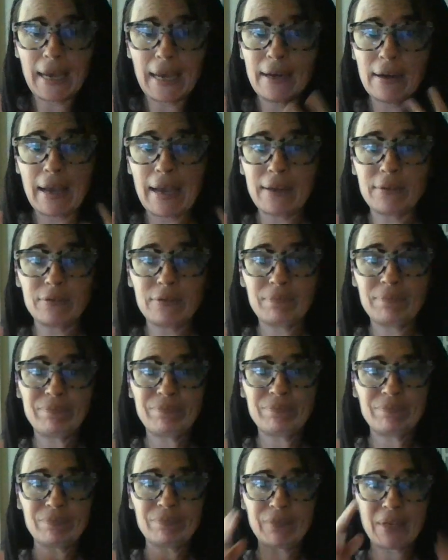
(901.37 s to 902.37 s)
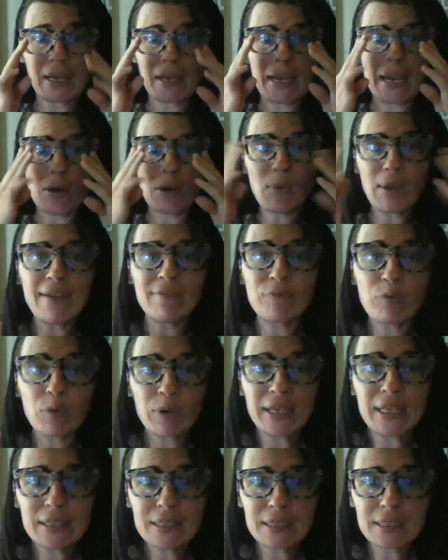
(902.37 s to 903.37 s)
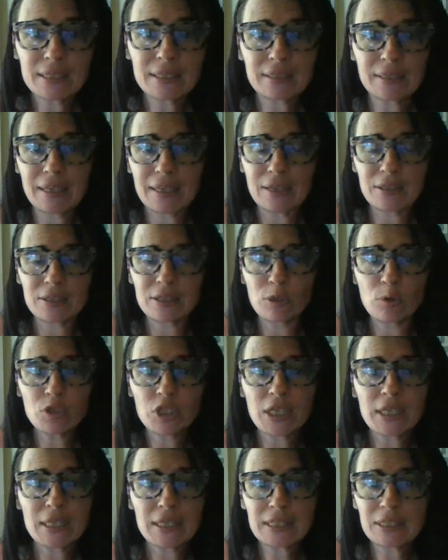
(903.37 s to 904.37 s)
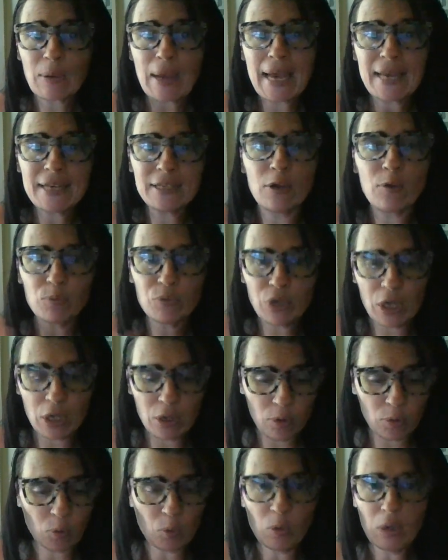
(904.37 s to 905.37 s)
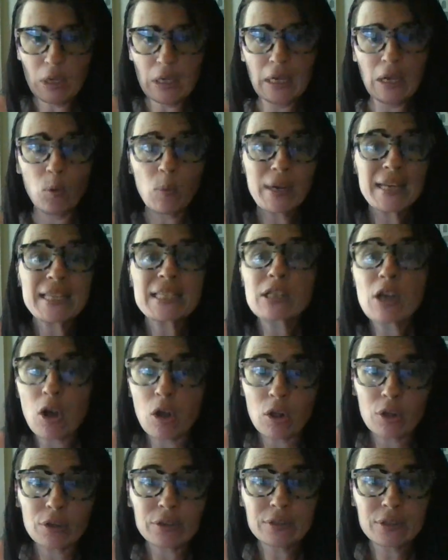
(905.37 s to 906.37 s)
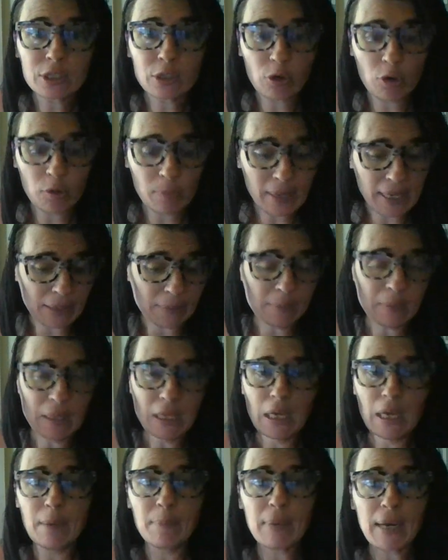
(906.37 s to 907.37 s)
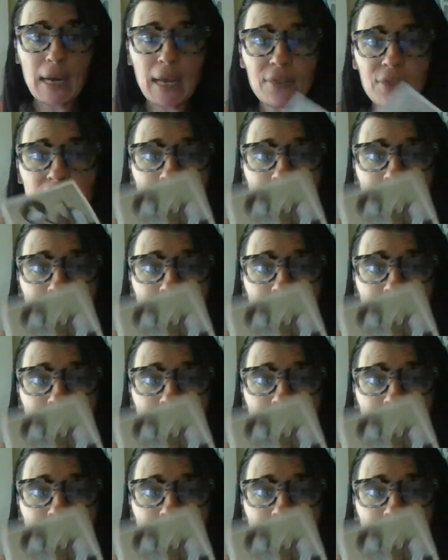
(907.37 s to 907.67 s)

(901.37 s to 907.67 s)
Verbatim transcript: I, I I don't have friends and associates, so I don't know what it's called, sir, ma'am. But I